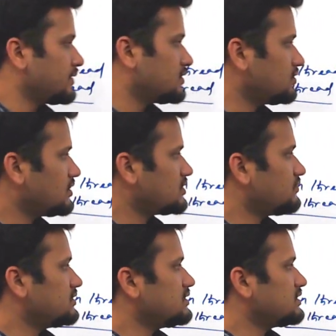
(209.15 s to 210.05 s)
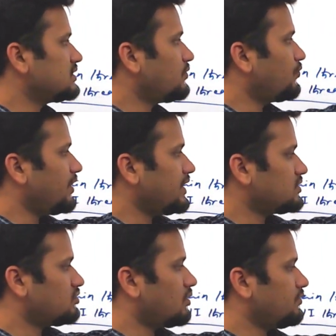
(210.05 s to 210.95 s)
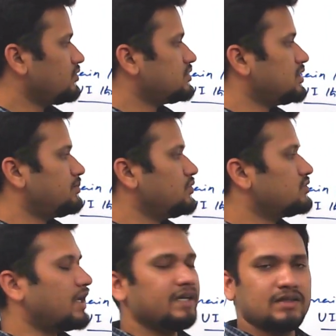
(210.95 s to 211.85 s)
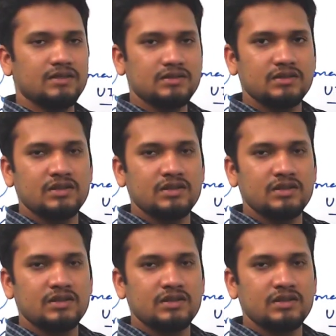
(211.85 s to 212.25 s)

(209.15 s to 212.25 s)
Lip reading: So this is a waste of your CPU cycles,